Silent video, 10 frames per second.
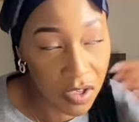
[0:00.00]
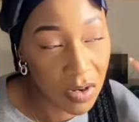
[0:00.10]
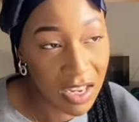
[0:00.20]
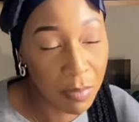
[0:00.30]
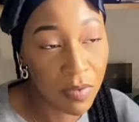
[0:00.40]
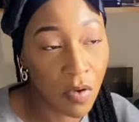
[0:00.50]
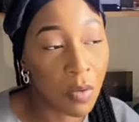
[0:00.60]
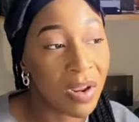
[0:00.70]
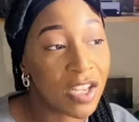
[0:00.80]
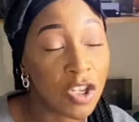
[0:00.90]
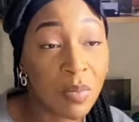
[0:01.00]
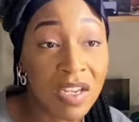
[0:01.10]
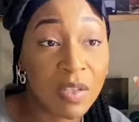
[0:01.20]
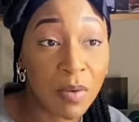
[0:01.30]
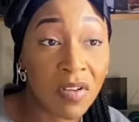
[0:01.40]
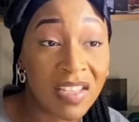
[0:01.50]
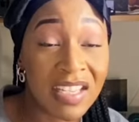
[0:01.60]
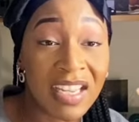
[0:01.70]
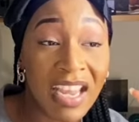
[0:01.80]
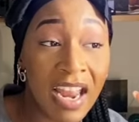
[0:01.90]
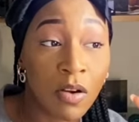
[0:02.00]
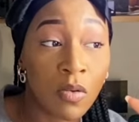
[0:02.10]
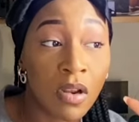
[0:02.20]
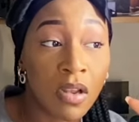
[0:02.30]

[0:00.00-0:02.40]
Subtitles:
don't get me wrong, but his human experience is, again,